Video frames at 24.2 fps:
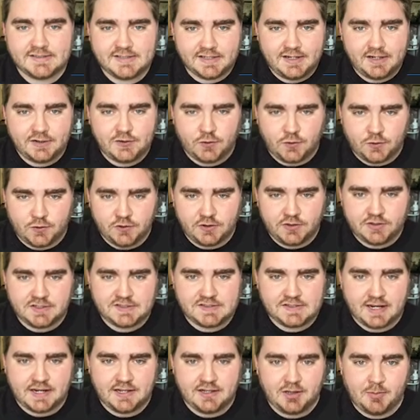I did Google in the
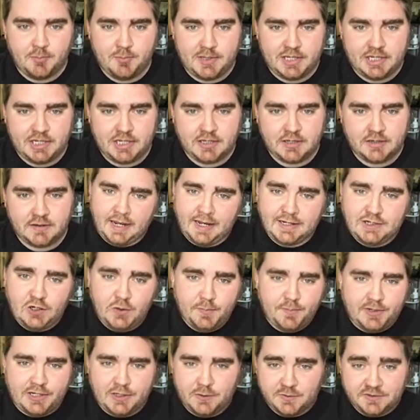style of Bing. I know
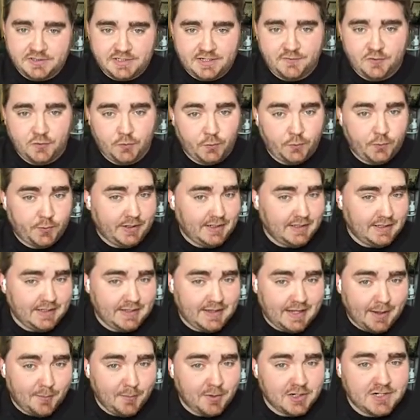Bing was never really
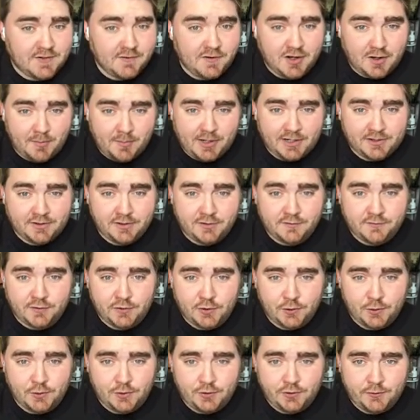that much of a competitor for
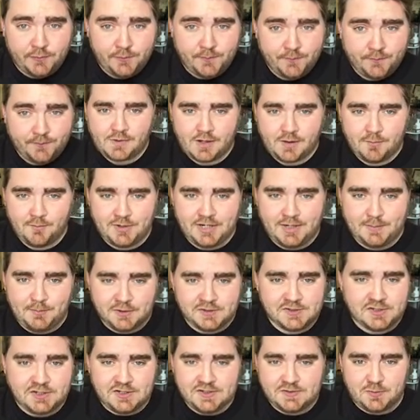Google, but I
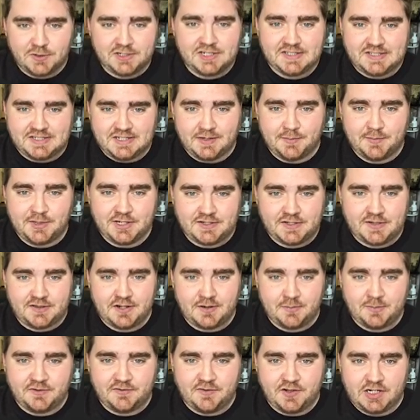mostly just wanted to see it because I
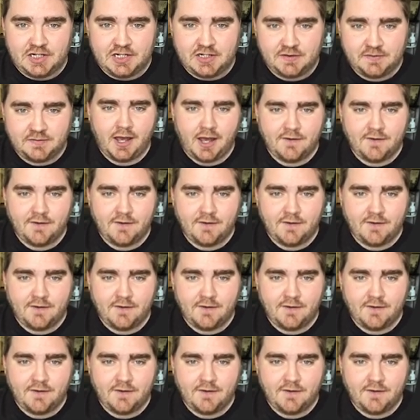thought it'd be funny.